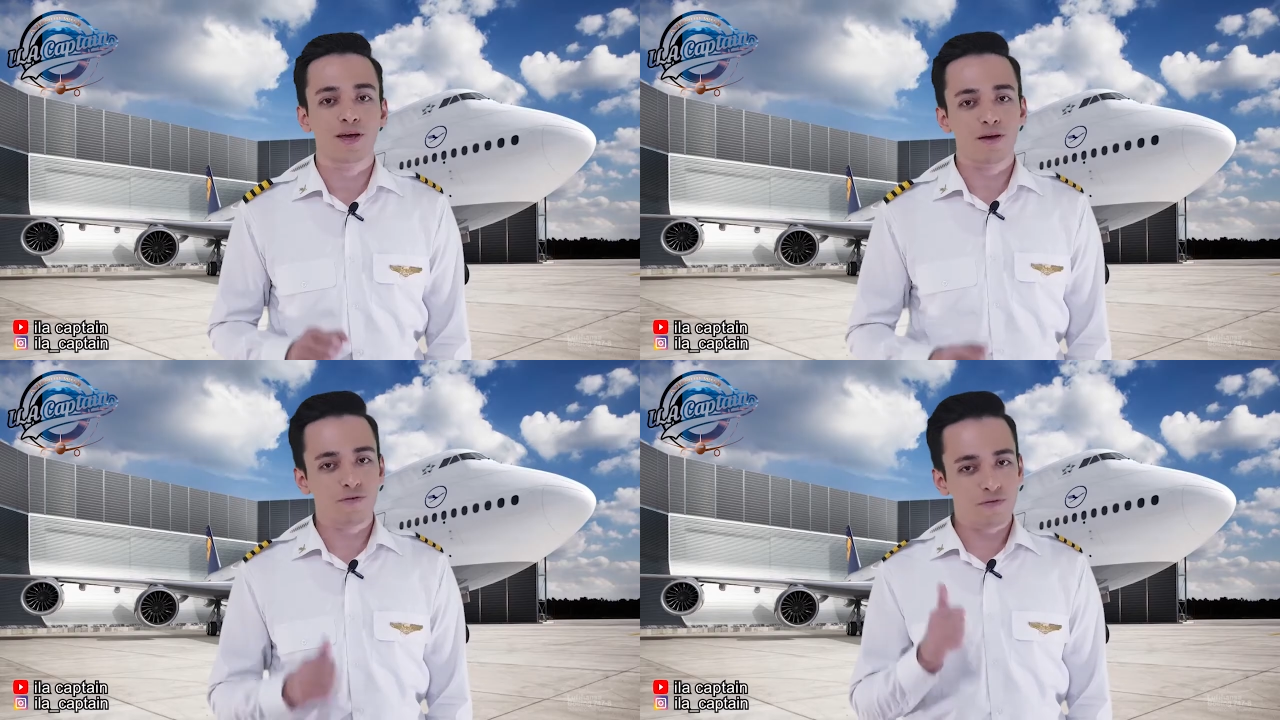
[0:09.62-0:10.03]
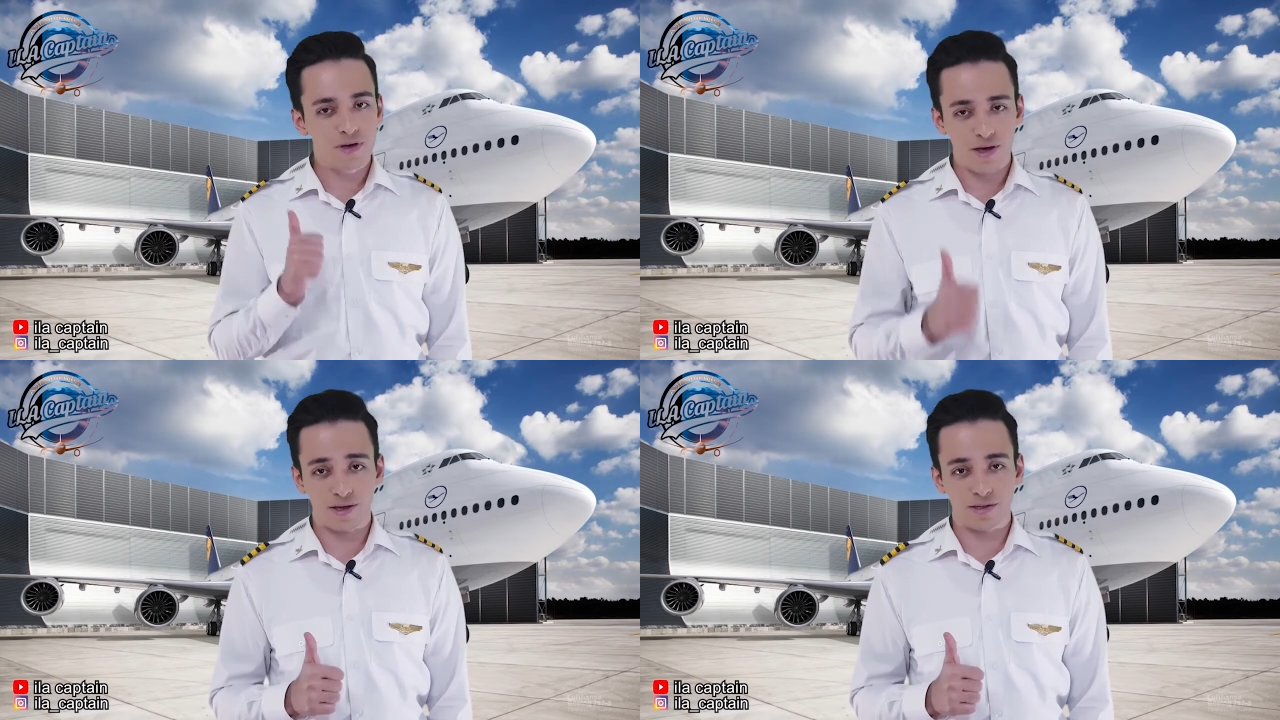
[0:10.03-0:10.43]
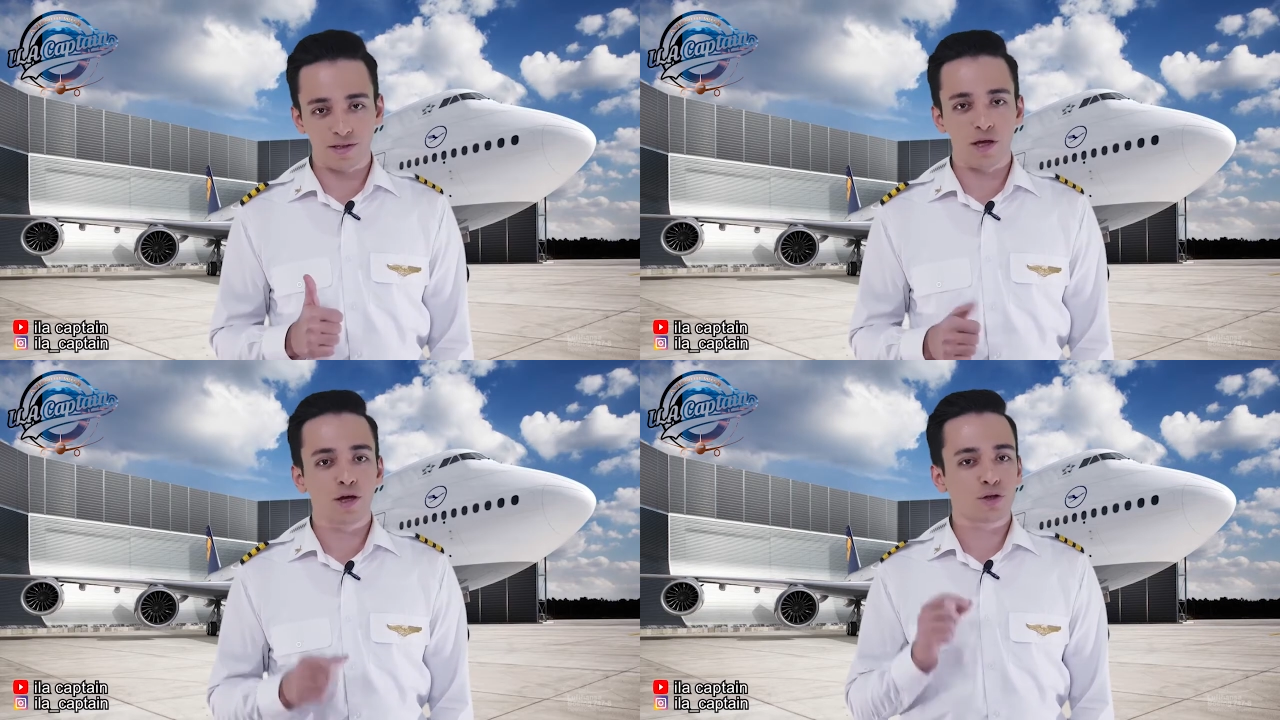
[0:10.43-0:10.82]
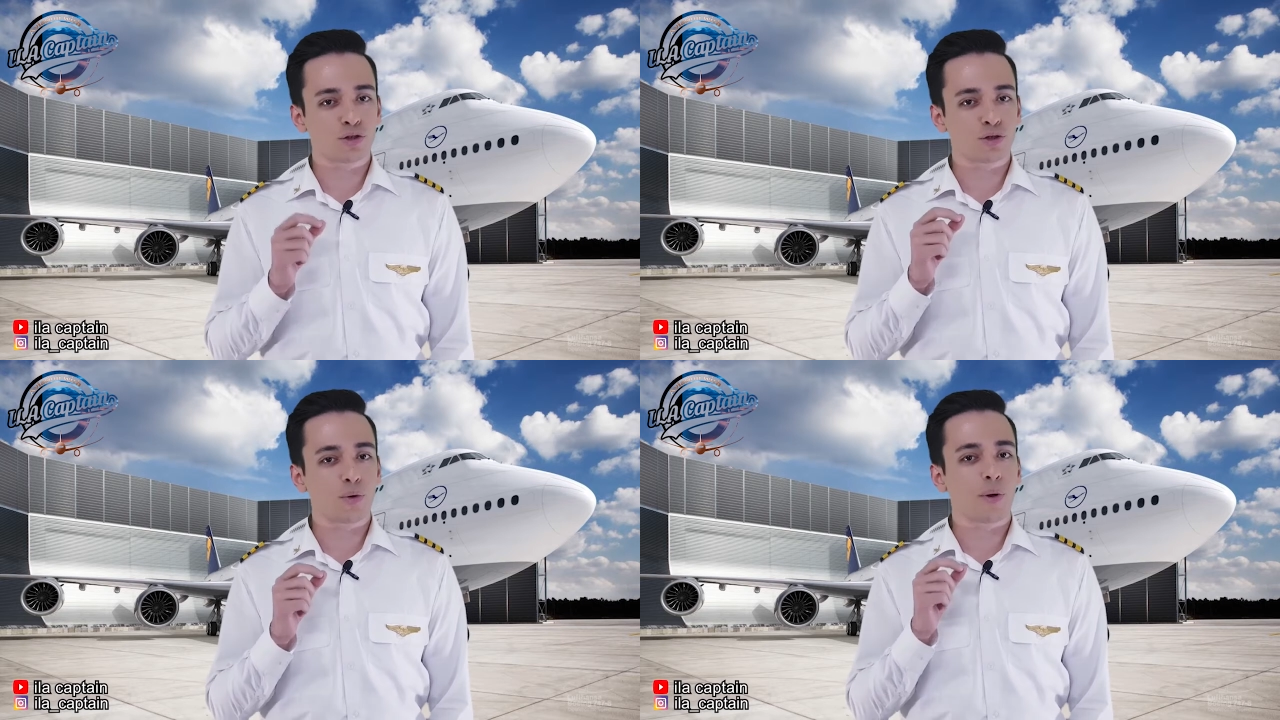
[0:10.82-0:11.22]
If yes,
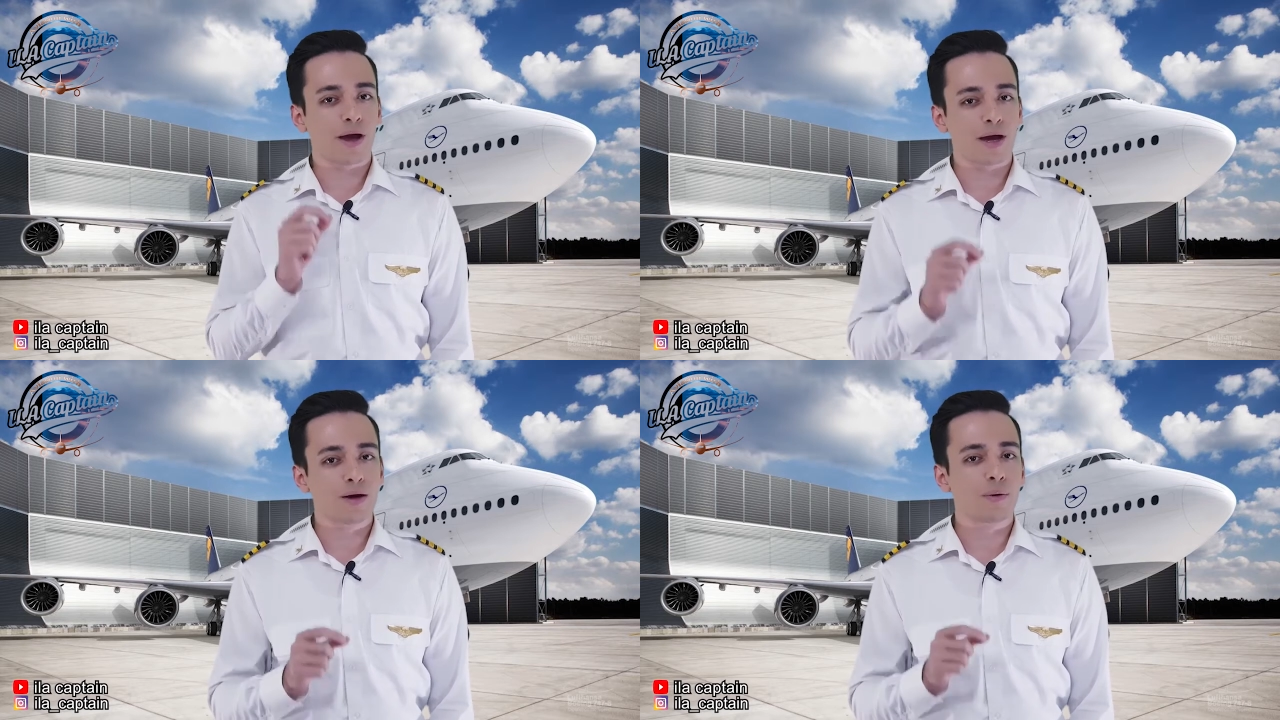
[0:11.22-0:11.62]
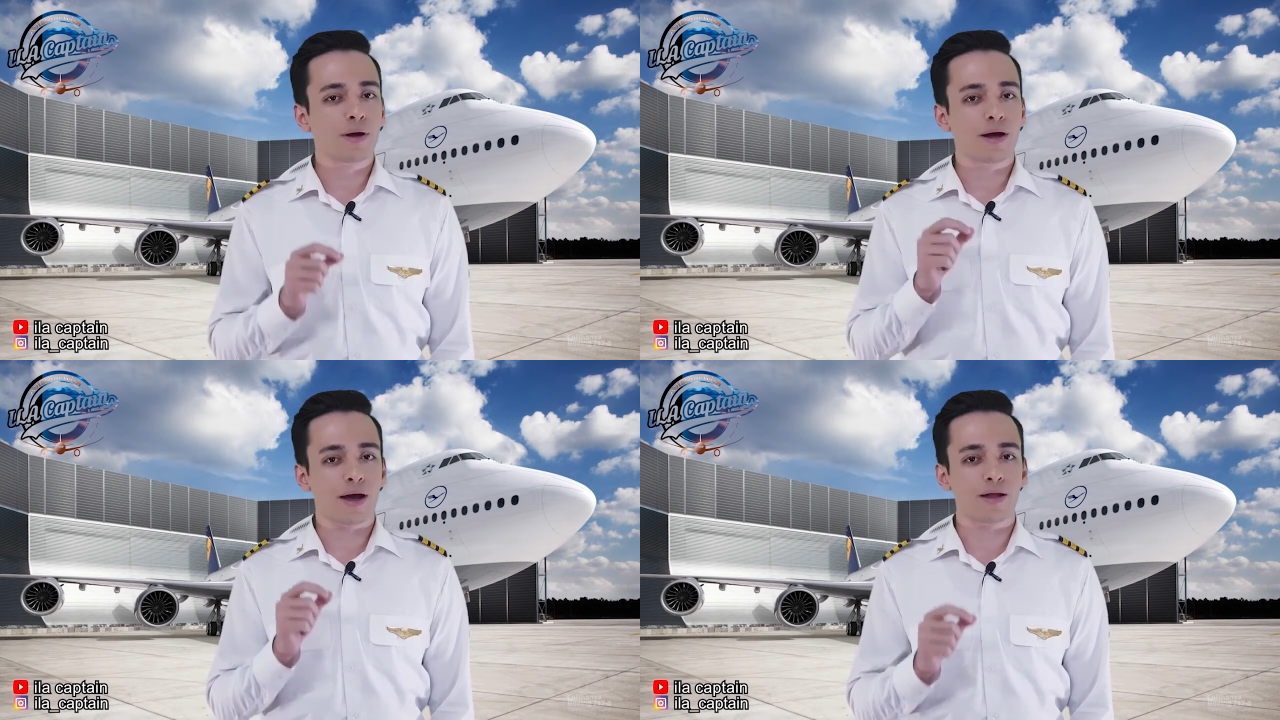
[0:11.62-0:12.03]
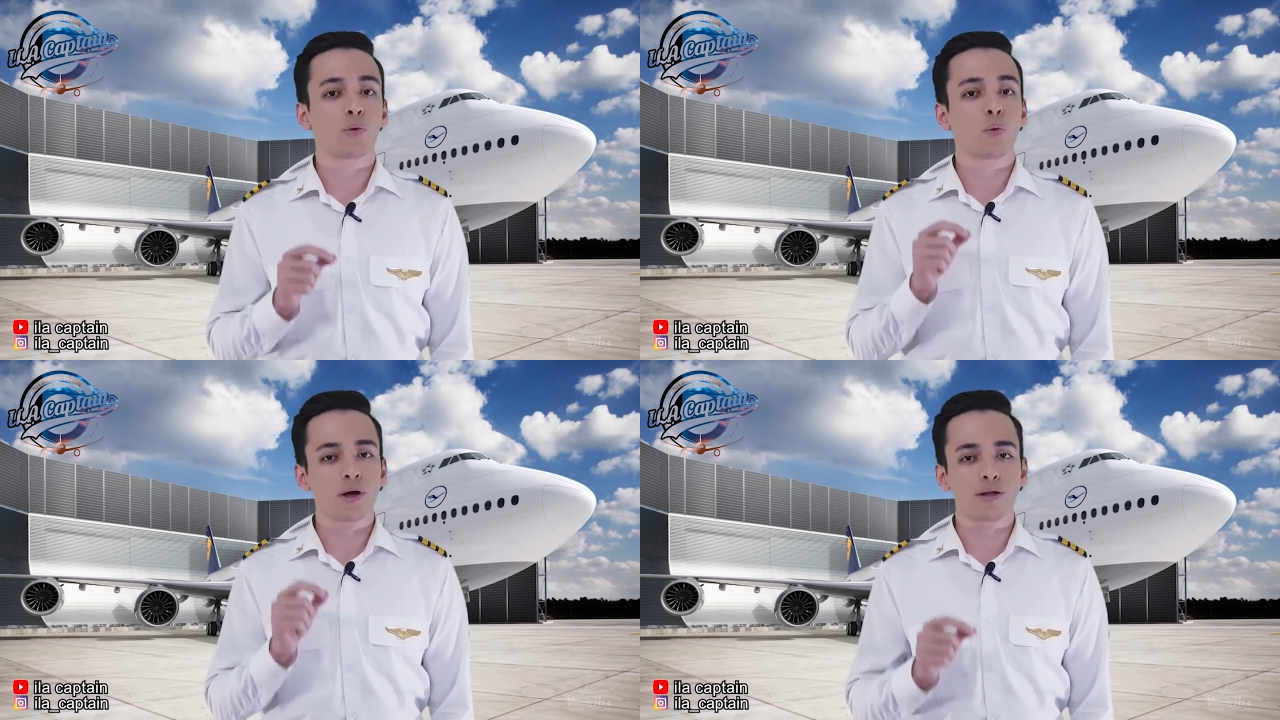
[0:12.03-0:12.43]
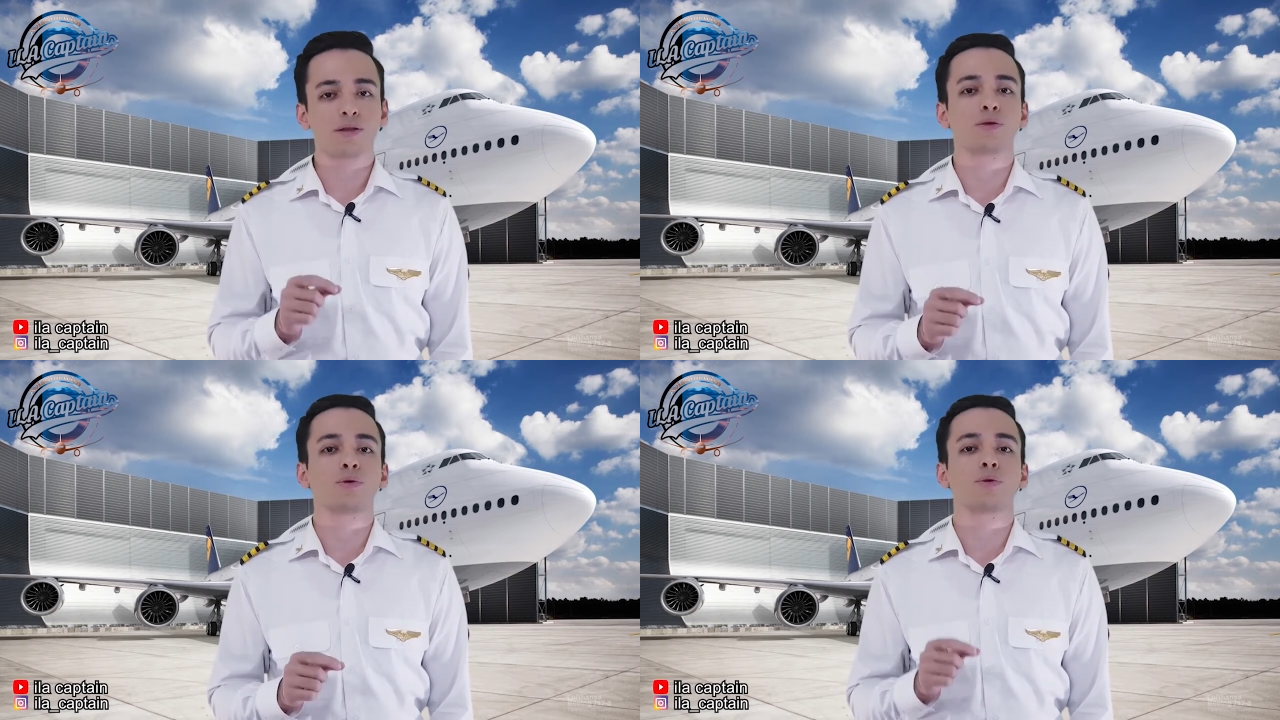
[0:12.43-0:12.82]
so how and
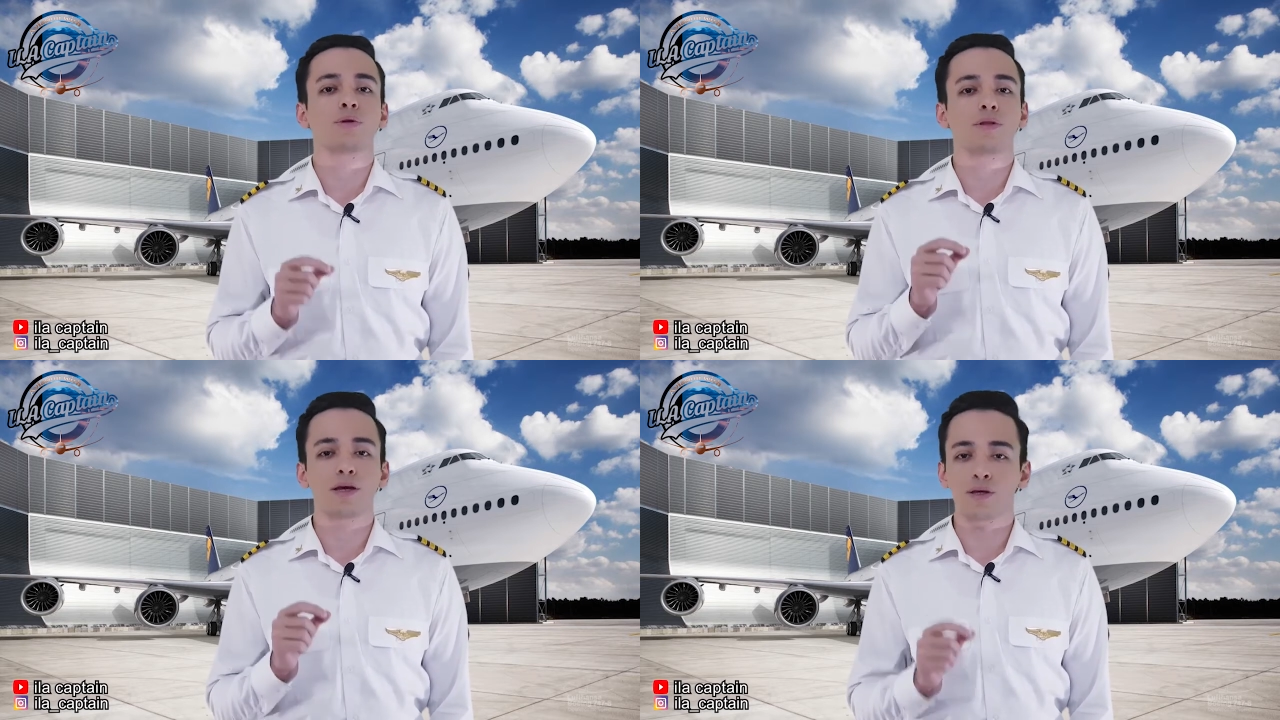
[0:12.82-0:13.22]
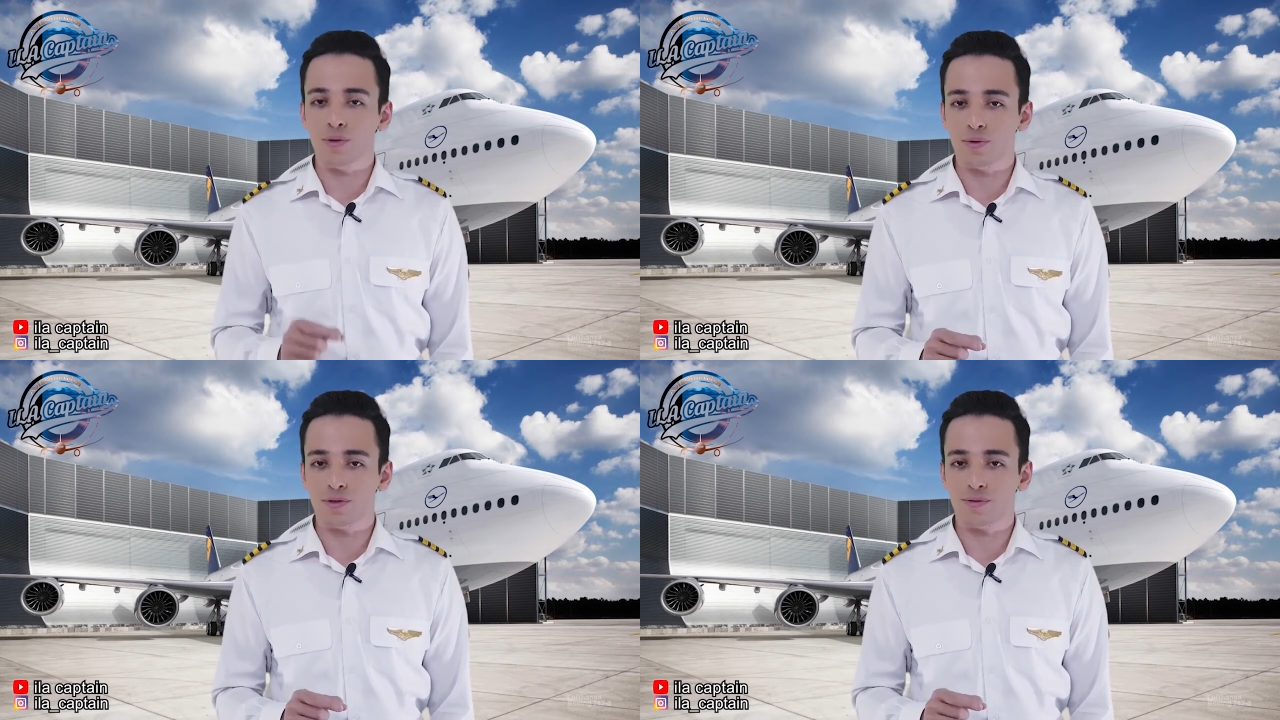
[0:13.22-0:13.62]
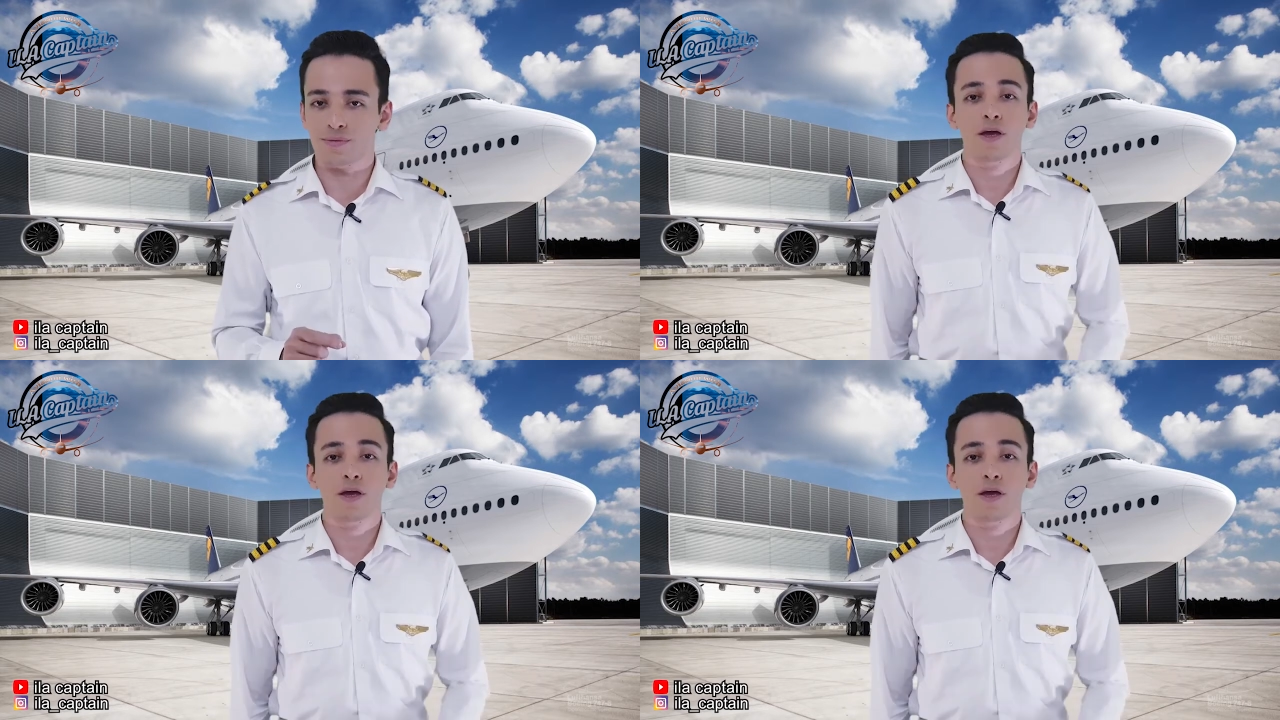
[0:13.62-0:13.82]
when do they use?